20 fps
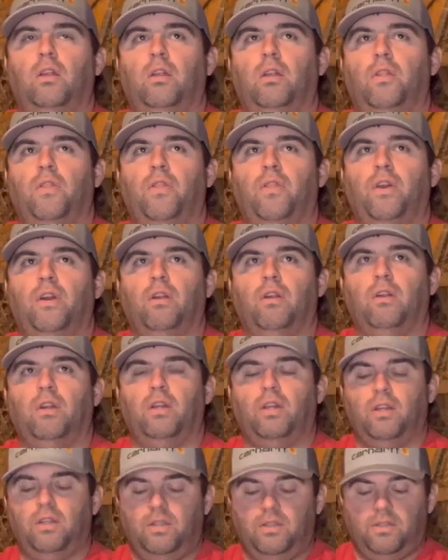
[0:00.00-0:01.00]
there
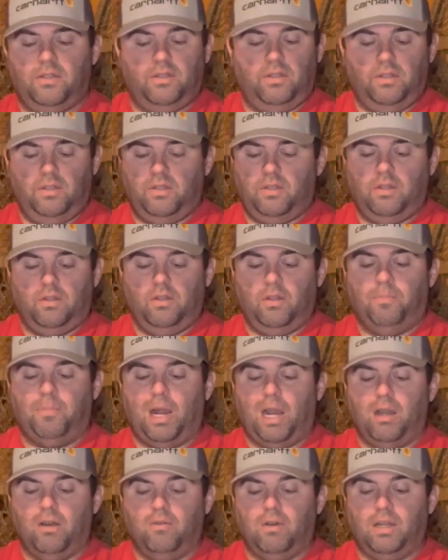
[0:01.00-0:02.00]
is the
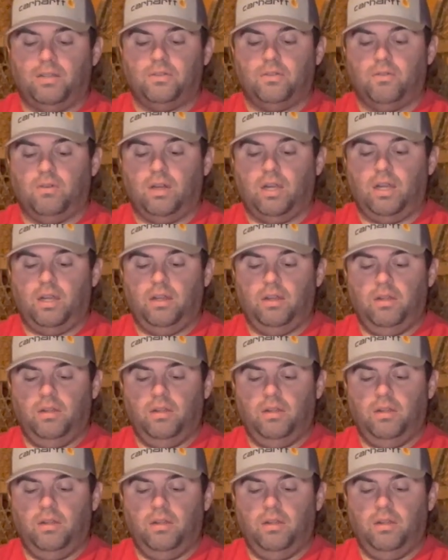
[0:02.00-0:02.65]
bar and restaurant.